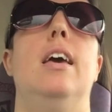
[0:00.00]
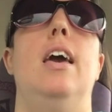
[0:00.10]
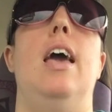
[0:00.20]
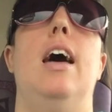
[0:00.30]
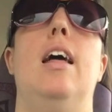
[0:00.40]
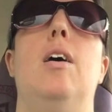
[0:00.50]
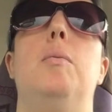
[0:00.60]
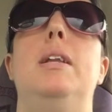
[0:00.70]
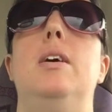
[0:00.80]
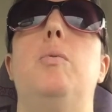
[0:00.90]
and
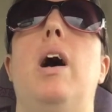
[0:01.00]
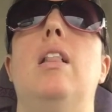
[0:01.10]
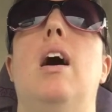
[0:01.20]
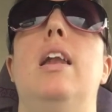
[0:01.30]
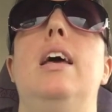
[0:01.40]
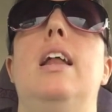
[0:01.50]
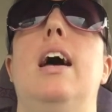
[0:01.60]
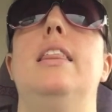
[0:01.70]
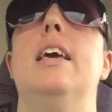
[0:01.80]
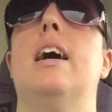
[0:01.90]
we did well on it.
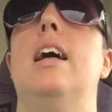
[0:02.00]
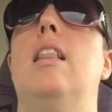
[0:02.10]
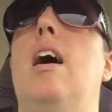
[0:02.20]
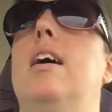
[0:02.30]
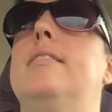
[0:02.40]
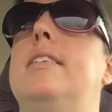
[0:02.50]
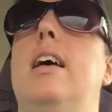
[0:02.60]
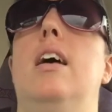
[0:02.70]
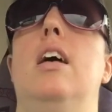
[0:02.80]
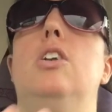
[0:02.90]
I think I lost
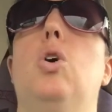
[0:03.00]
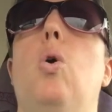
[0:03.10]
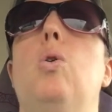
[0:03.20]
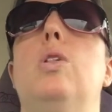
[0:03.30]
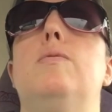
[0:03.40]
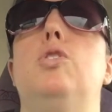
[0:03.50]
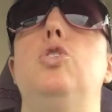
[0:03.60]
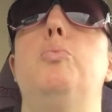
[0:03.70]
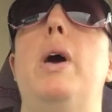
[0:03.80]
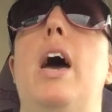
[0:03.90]
a total of
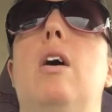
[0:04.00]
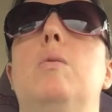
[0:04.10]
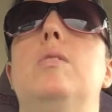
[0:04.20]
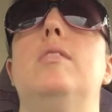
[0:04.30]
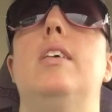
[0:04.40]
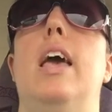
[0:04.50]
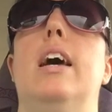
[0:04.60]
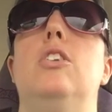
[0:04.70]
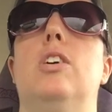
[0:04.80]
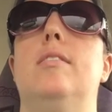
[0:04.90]
2 pounds
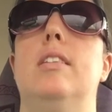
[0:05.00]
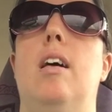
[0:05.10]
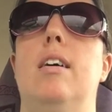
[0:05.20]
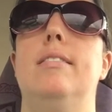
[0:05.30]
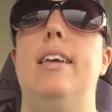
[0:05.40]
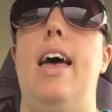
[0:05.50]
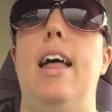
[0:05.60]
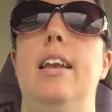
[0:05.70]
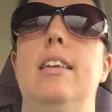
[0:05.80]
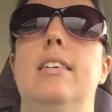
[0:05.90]
and Justin lost
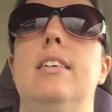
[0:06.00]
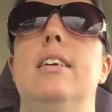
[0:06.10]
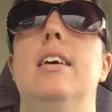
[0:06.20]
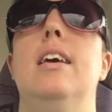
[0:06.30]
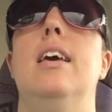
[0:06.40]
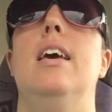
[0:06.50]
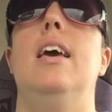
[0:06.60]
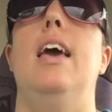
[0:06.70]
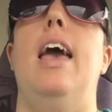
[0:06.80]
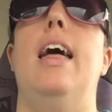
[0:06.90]

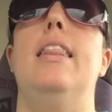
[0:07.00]
10, and